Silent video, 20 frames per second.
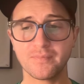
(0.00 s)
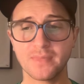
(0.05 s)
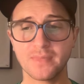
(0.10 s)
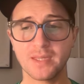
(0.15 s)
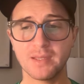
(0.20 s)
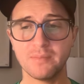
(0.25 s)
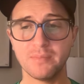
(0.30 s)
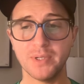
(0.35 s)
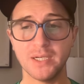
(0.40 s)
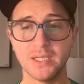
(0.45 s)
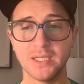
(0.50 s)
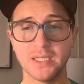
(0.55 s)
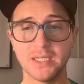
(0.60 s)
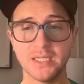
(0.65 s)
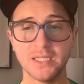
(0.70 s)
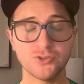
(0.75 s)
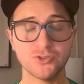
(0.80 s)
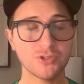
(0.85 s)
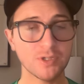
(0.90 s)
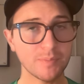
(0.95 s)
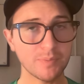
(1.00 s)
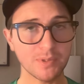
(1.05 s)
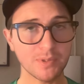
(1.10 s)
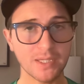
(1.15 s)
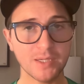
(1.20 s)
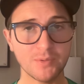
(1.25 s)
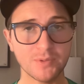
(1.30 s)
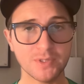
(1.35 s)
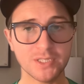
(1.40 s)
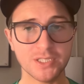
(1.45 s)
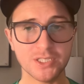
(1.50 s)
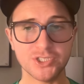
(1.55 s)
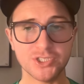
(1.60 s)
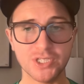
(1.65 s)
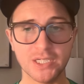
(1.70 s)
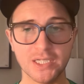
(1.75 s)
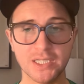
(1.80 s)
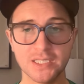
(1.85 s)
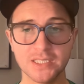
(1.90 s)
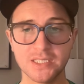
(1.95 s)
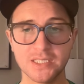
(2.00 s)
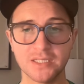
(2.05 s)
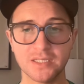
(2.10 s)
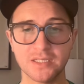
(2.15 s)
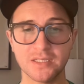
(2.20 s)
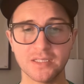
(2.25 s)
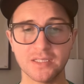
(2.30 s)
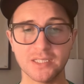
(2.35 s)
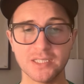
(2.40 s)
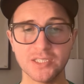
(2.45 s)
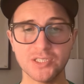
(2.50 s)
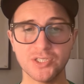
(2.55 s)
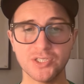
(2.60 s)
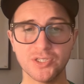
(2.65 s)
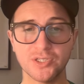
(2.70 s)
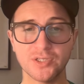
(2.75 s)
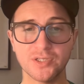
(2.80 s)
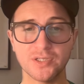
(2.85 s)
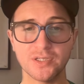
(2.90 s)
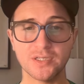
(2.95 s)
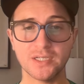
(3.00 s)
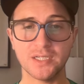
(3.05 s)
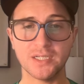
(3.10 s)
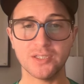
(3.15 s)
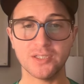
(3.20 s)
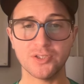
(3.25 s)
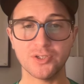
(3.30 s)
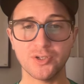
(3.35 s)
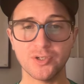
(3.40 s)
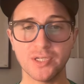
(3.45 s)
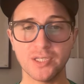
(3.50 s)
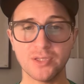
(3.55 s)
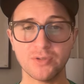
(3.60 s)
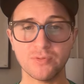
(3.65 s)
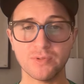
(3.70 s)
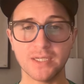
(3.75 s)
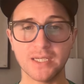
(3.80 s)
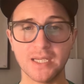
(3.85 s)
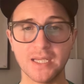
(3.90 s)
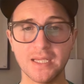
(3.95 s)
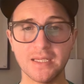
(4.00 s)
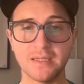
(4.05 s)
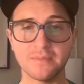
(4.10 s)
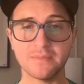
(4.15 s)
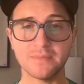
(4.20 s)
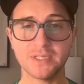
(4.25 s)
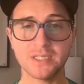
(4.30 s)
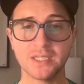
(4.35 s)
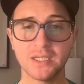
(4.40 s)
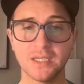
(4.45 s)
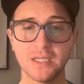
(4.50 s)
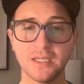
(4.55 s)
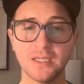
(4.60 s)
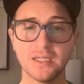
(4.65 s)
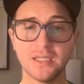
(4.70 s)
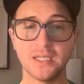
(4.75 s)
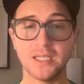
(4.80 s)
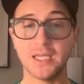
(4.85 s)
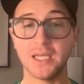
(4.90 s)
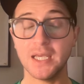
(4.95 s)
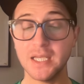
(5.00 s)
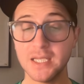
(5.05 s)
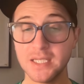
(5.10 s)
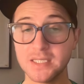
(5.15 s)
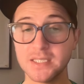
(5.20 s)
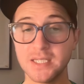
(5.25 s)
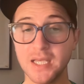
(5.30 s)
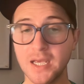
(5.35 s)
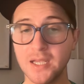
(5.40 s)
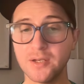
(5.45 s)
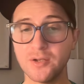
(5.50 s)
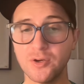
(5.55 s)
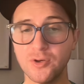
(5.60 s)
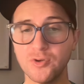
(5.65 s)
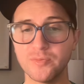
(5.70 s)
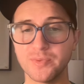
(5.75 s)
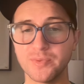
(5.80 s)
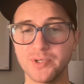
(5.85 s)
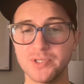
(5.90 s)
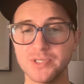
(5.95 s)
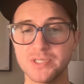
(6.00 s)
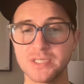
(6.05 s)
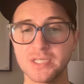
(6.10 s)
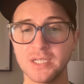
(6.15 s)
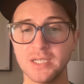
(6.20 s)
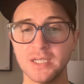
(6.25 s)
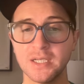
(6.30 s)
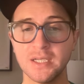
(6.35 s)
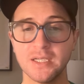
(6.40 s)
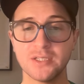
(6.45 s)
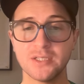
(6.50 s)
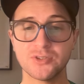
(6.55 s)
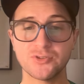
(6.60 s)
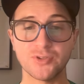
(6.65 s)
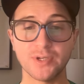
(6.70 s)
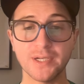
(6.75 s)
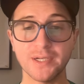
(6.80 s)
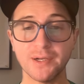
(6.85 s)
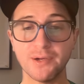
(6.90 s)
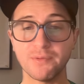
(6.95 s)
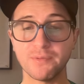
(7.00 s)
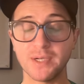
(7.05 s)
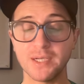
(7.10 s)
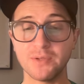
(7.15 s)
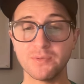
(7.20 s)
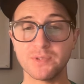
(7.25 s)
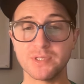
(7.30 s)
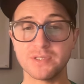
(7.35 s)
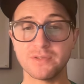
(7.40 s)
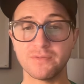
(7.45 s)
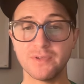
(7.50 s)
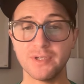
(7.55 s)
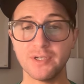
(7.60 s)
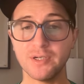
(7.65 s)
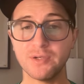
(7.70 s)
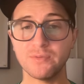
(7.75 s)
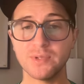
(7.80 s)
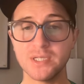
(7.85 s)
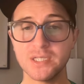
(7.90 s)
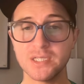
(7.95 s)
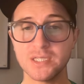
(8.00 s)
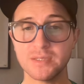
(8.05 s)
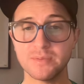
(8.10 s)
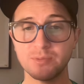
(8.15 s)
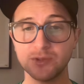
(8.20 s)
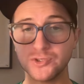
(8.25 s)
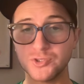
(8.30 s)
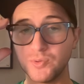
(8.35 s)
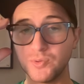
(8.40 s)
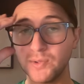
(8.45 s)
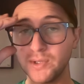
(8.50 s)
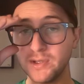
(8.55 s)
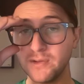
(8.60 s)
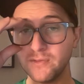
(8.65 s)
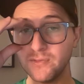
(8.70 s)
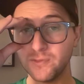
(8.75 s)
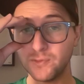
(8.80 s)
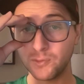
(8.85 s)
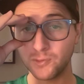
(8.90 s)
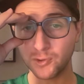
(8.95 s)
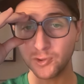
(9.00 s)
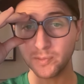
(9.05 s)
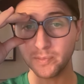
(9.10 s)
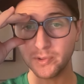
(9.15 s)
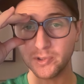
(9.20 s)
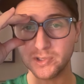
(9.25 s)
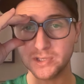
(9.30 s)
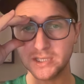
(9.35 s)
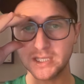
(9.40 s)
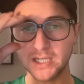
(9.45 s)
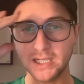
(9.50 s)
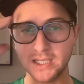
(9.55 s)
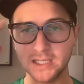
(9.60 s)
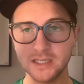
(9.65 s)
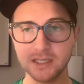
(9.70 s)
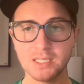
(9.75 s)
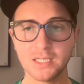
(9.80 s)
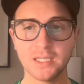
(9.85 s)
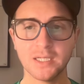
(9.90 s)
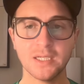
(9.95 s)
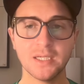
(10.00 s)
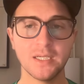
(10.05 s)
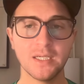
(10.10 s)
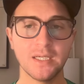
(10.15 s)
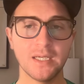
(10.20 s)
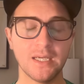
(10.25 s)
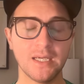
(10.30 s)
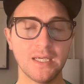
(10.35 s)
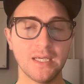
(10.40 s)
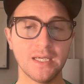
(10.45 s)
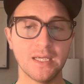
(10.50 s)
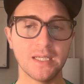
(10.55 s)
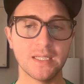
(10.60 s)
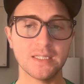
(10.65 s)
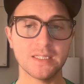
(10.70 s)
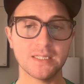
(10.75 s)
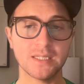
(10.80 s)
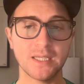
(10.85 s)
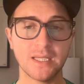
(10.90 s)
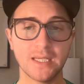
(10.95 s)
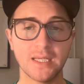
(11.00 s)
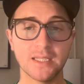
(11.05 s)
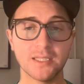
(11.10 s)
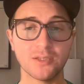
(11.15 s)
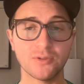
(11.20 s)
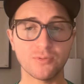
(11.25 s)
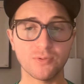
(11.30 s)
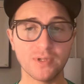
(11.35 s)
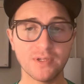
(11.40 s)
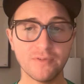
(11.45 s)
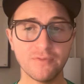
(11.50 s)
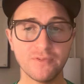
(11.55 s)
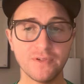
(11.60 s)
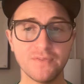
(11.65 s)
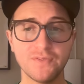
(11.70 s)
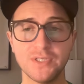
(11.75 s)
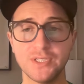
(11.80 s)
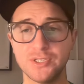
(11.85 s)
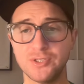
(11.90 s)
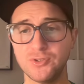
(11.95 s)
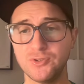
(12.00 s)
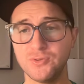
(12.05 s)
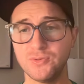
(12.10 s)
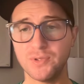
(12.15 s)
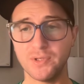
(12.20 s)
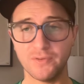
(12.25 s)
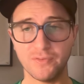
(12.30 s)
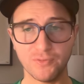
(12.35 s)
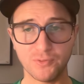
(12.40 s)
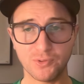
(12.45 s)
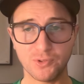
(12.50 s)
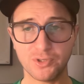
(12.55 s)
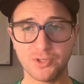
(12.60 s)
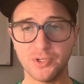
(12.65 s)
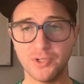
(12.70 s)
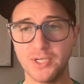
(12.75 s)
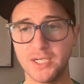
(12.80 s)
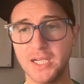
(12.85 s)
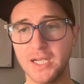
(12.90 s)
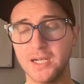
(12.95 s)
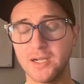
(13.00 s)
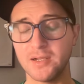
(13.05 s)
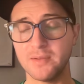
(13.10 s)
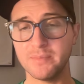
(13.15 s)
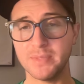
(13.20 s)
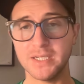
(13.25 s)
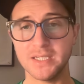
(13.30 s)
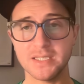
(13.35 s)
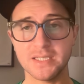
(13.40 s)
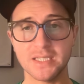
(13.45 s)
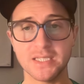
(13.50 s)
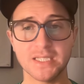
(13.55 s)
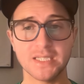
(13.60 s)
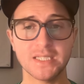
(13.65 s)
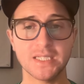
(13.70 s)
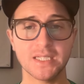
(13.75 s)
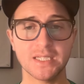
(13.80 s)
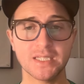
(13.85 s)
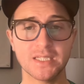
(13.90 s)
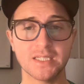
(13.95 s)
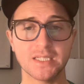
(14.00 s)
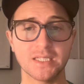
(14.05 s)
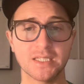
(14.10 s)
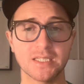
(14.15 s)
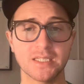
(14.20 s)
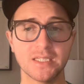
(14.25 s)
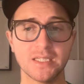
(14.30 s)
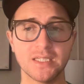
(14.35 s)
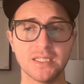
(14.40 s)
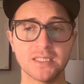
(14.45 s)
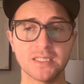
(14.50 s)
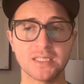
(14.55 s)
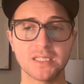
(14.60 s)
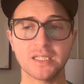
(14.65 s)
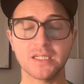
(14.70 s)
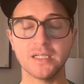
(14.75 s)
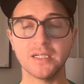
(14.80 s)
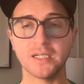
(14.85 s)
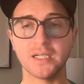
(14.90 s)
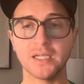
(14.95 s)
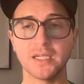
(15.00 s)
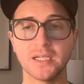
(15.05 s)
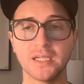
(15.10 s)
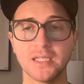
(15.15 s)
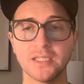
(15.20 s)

But in AAA with the Giants this year in 33 games, he hit 10 homers. Strikeout rate was a very reasonable 24%. And he hit .352 with a .438 on base and .616 slugging.